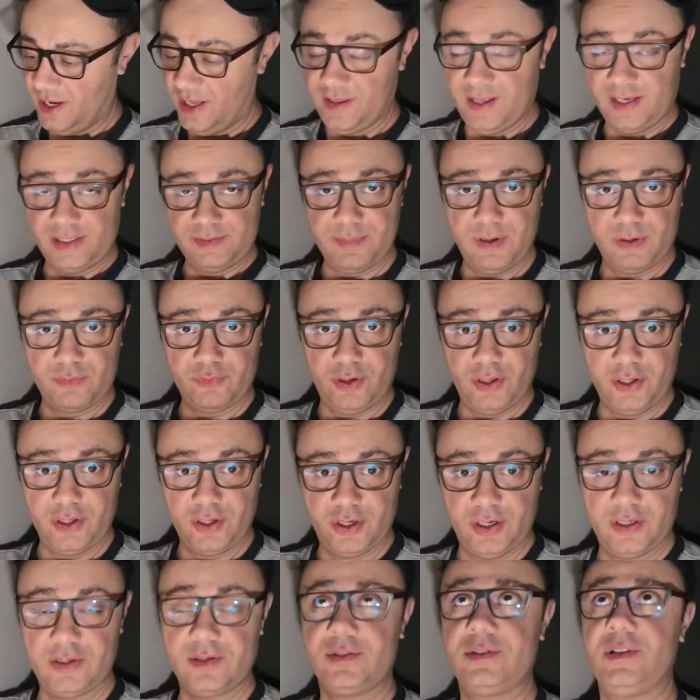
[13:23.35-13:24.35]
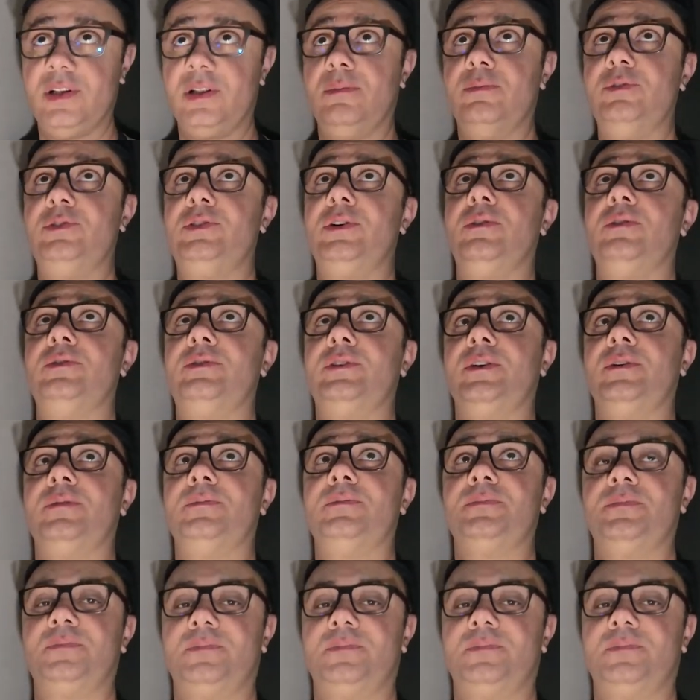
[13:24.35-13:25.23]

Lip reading: and they smell really good. So let me show it to you.